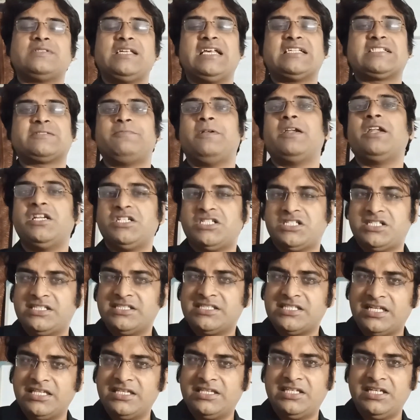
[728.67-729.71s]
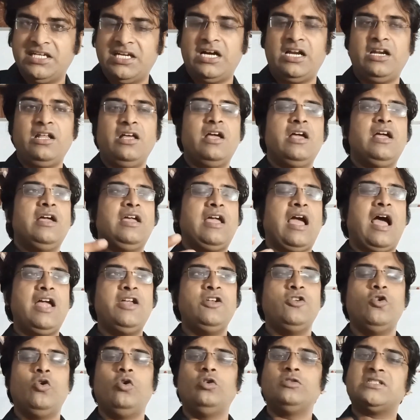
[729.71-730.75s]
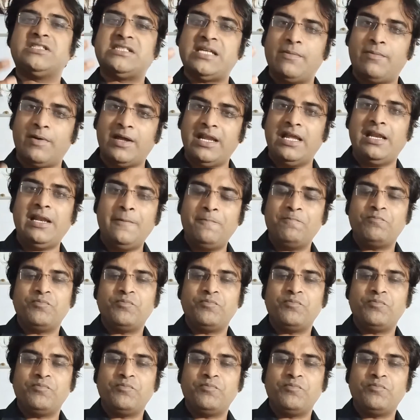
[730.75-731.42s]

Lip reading: explanations are there. I know several